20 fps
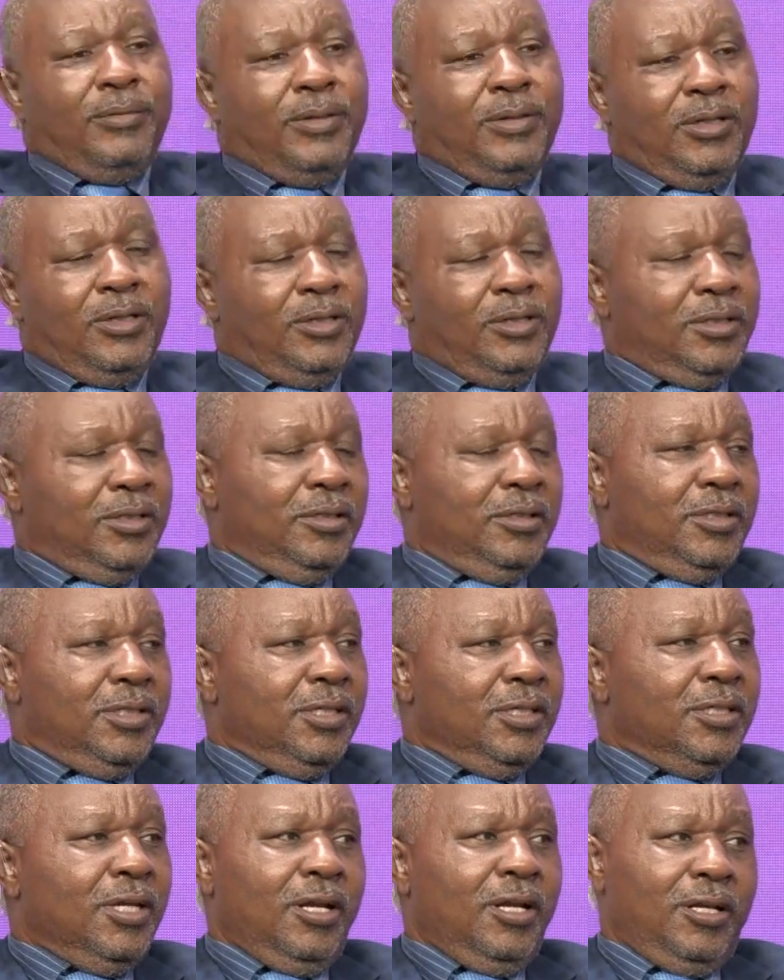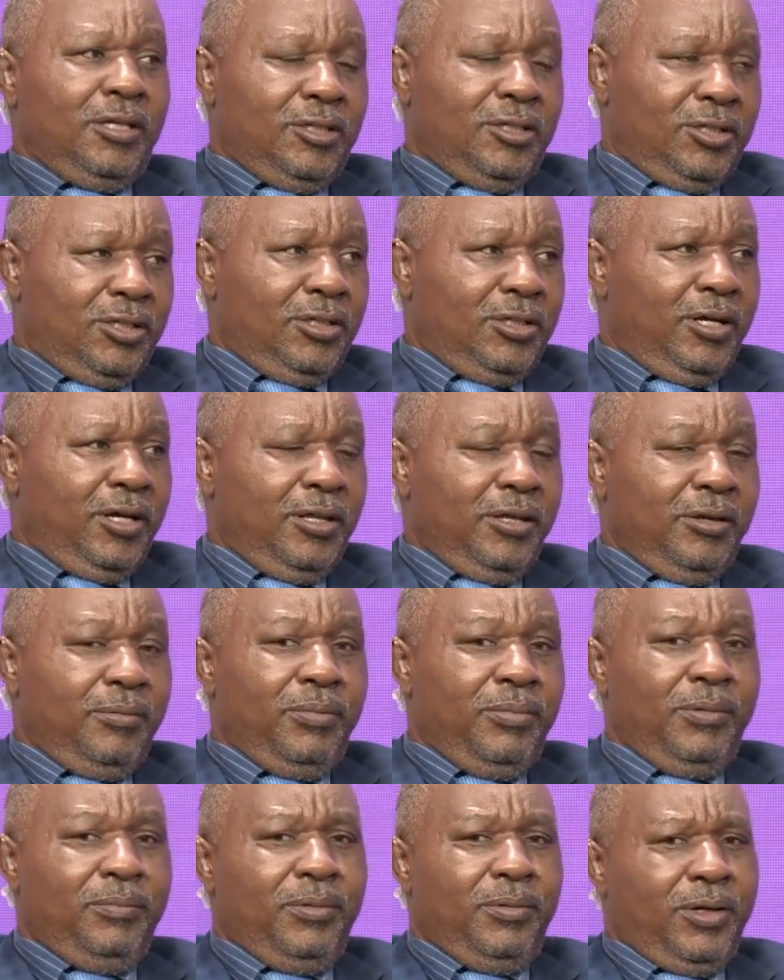It's a challenge. I think
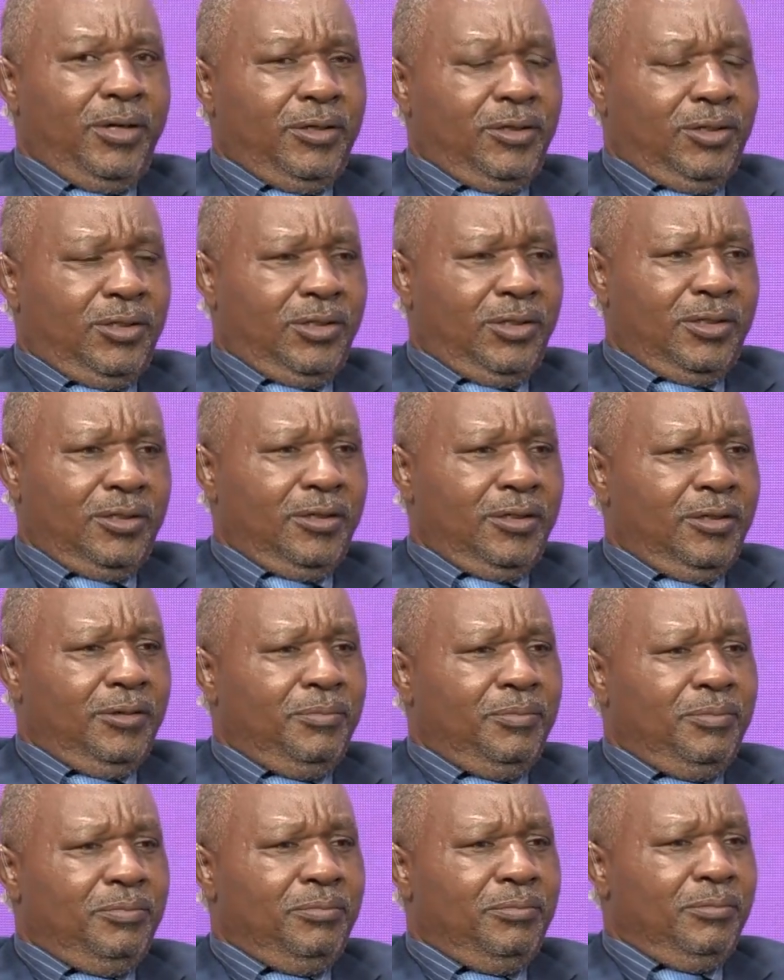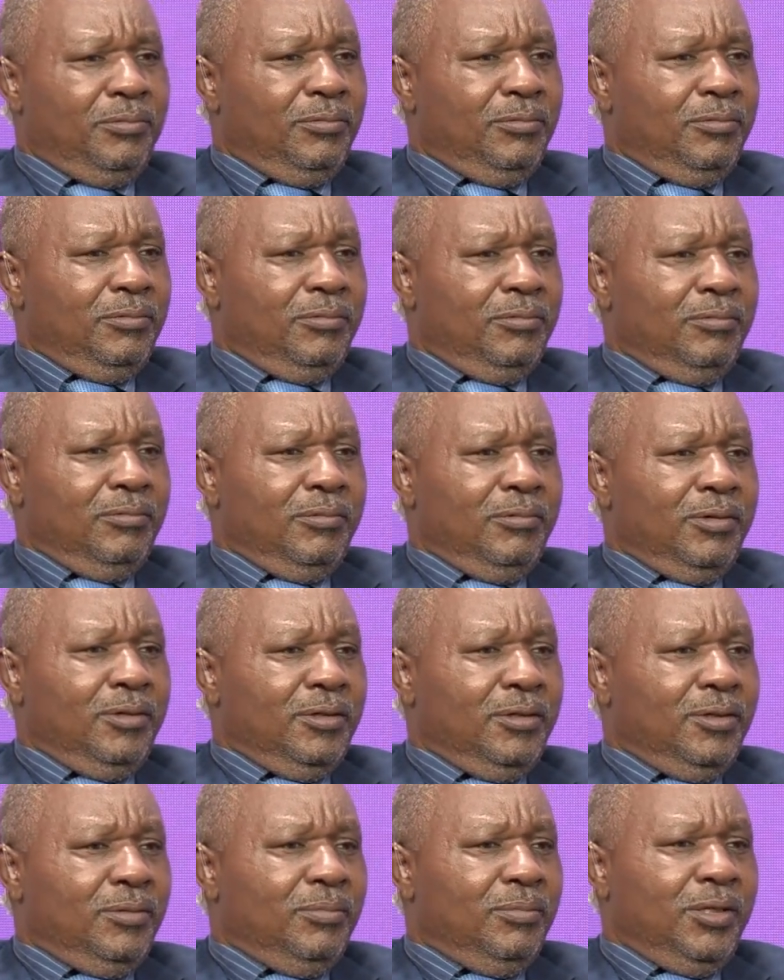Barbara has
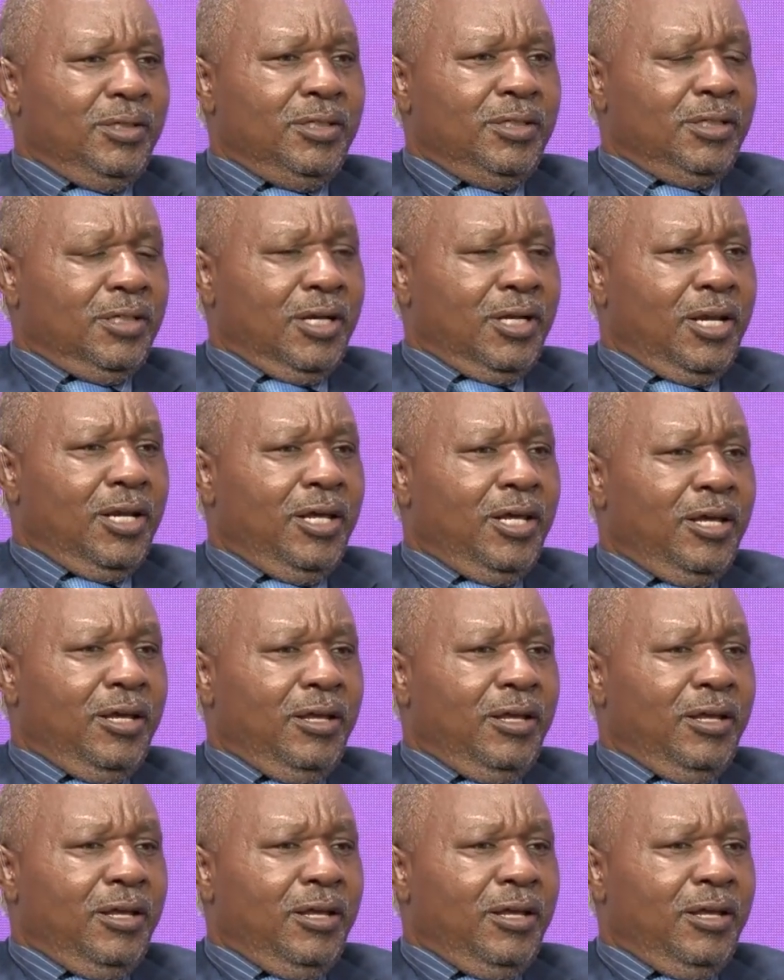made it clear.